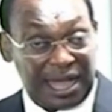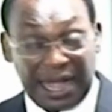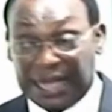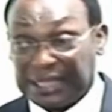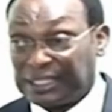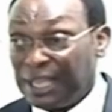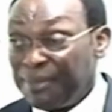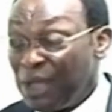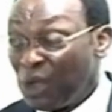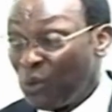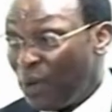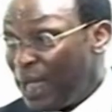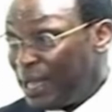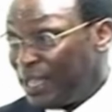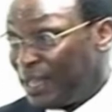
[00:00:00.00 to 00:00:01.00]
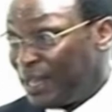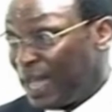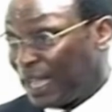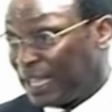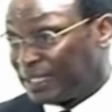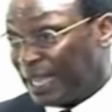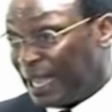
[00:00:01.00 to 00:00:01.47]
Akaseme kweli
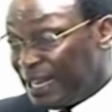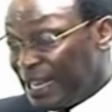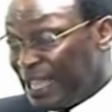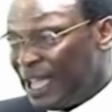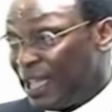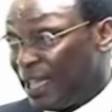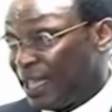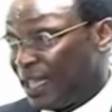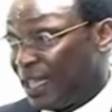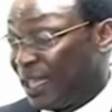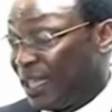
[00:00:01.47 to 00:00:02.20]
na kisaidie